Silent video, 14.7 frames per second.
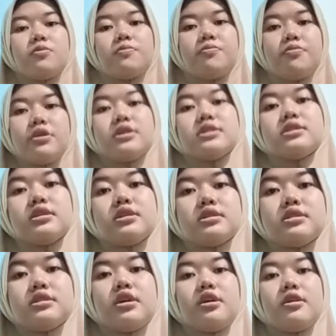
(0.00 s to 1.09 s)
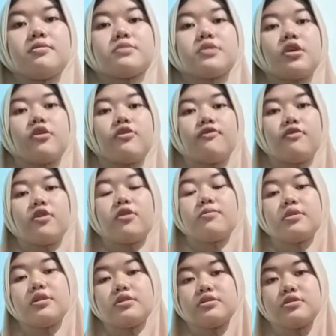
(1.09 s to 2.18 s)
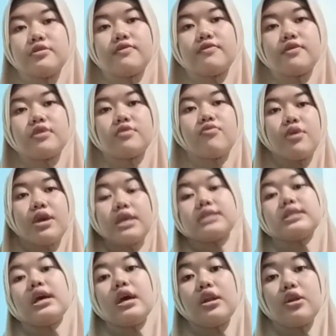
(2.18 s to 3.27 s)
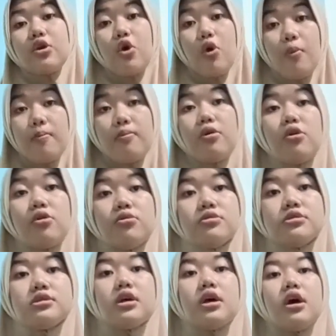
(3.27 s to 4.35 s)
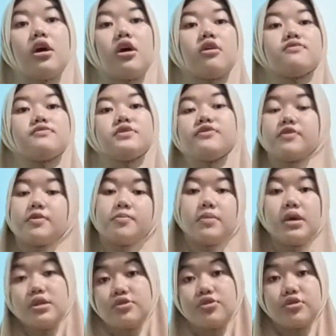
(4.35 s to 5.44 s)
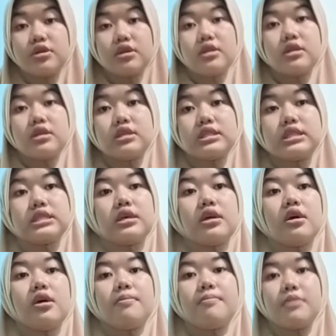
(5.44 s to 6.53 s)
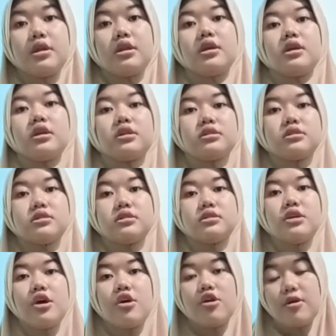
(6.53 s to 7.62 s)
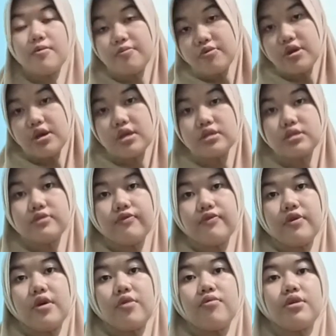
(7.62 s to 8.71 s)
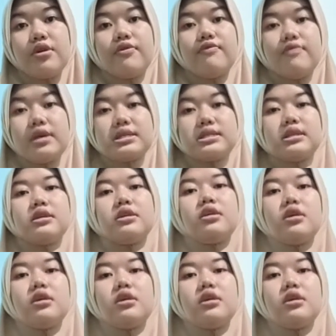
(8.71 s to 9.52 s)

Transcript: Precious gems are formed in different ways and composed of different materials, meaning their appearance vary vastly.